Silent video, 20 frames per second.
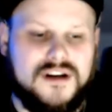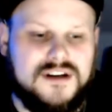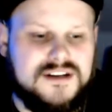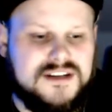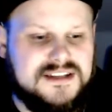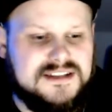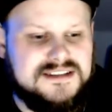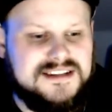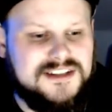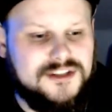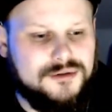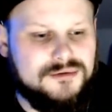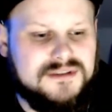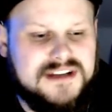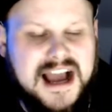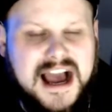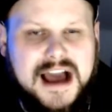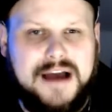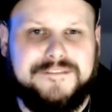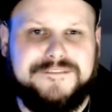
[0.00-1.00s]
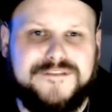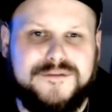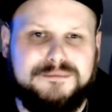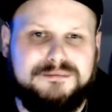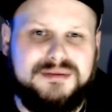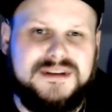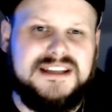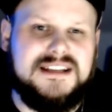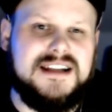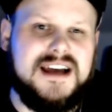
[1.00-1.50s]
that you got from
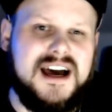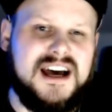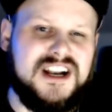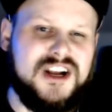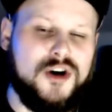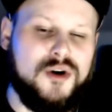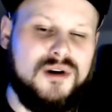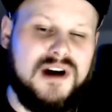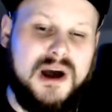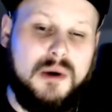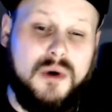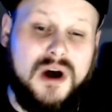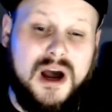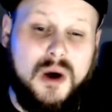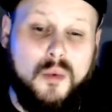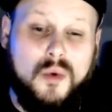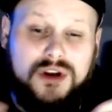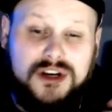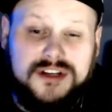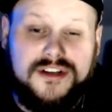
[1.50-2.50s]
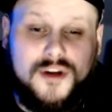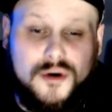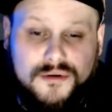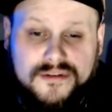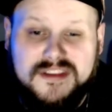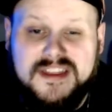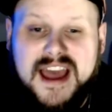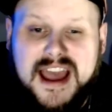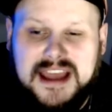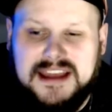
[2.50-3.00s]
PdotO? I want to know
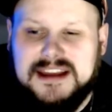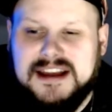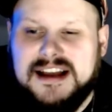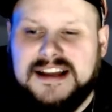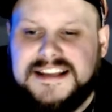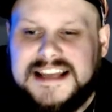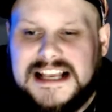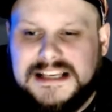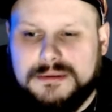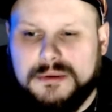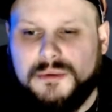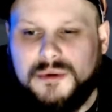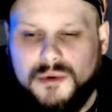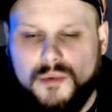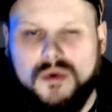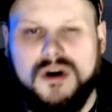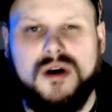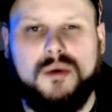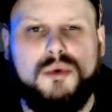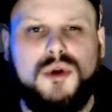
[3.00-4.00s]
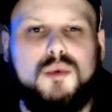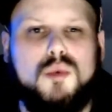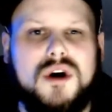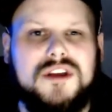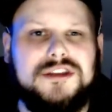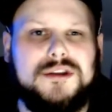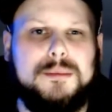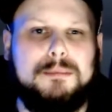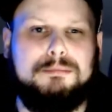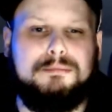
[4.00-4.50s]
that. That's what we want. We want
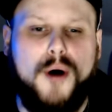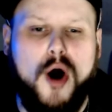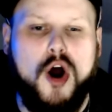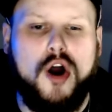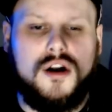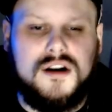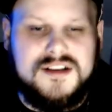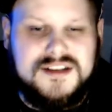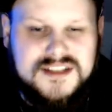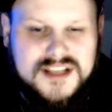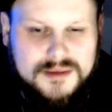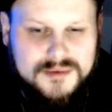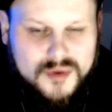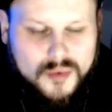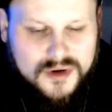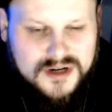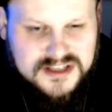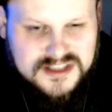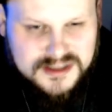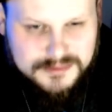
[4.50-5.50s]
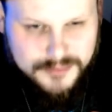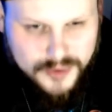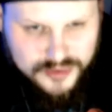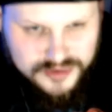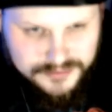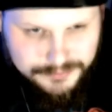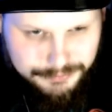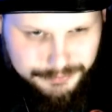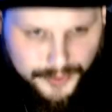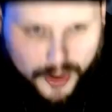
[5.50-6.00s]
the bars. Tell me what is the most
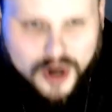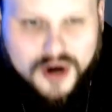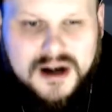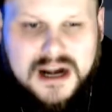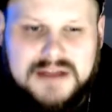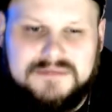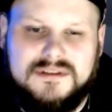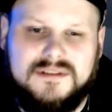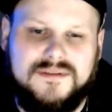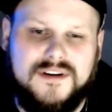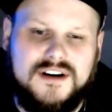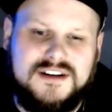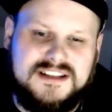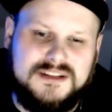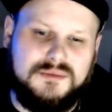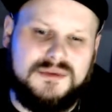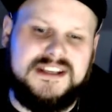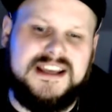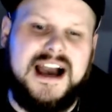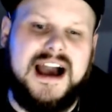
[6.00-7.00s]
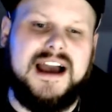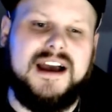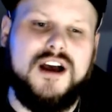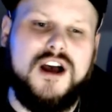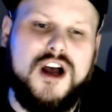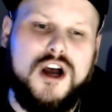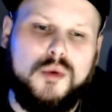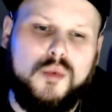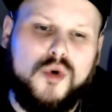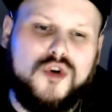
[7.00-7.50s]
bar-heavy verse that we got.
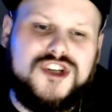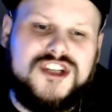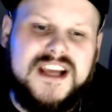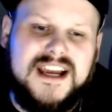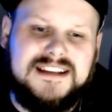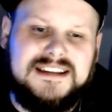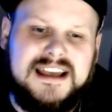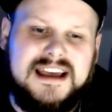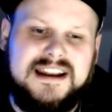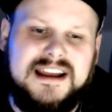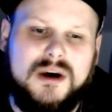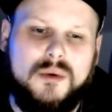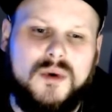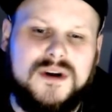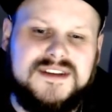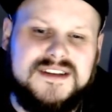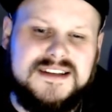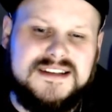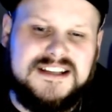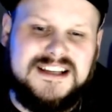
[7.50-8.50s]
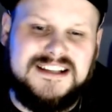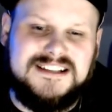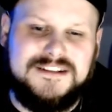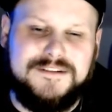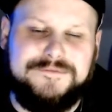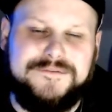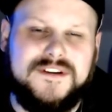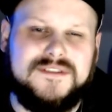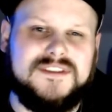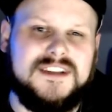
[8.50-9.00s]
We'll check that out once this gets to
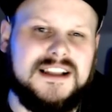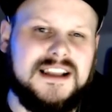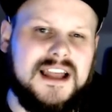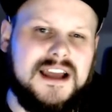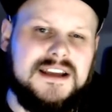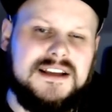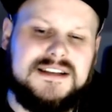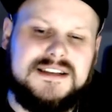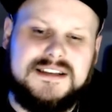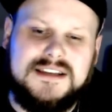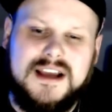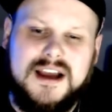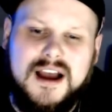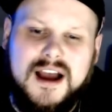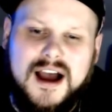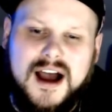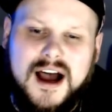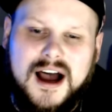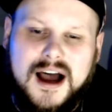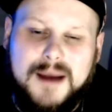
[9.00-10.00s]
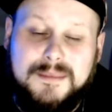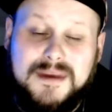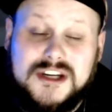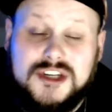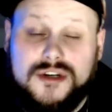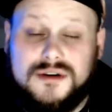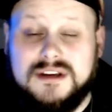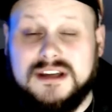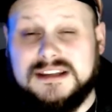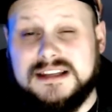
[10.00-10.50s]
50 likes. Make
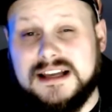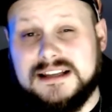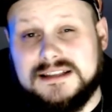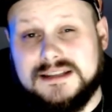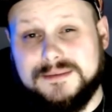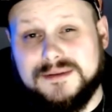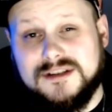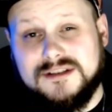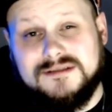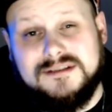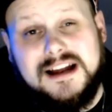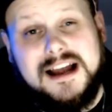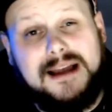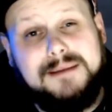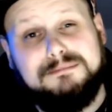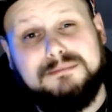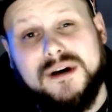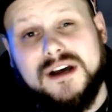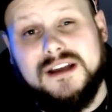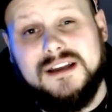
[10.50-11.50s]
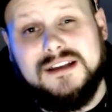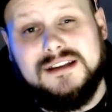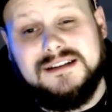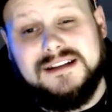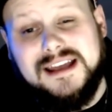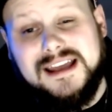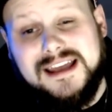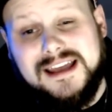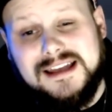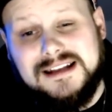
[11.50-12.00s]
sure you hit that subscribe button.
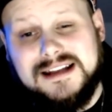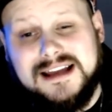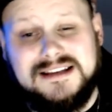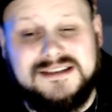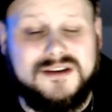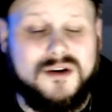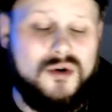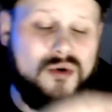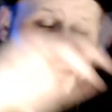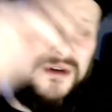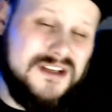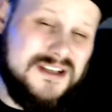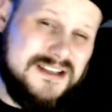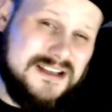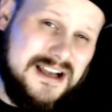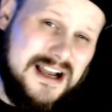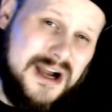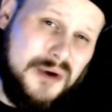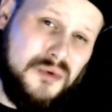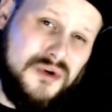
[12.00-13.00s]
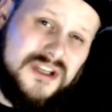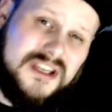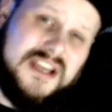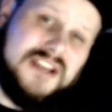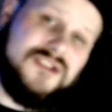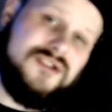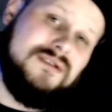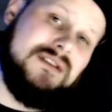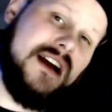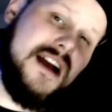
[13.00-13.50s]
And as always, I will
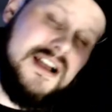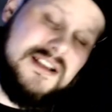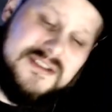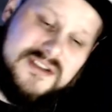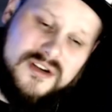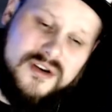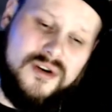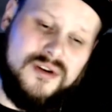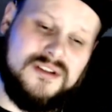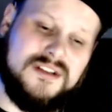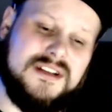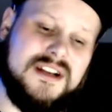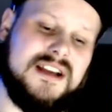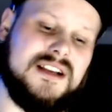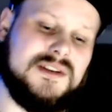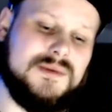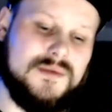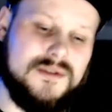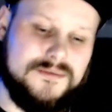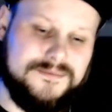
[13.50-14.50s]
catch you guys on the next one.